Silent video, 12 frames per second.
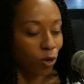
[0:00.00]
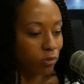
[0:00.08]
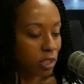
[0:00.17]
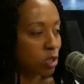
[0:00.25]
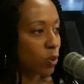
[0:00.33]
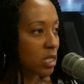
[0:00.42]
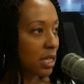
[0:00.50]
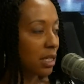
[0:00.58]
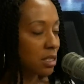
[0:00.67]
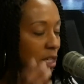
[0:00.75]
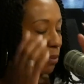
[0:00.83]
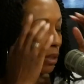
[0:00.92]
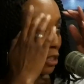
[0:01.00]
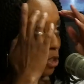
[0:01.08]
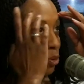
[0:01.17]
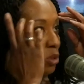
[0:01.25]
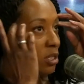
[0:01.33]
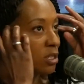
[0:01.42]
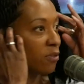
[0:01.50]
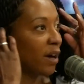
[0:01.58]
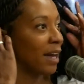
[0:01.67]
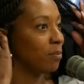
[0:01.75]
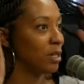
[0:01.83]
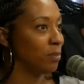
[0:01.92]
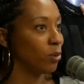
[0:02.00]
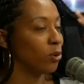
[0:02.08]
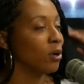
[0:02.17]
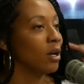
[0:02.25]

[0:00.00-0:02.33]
This is what Satan's coming to do, to divide people.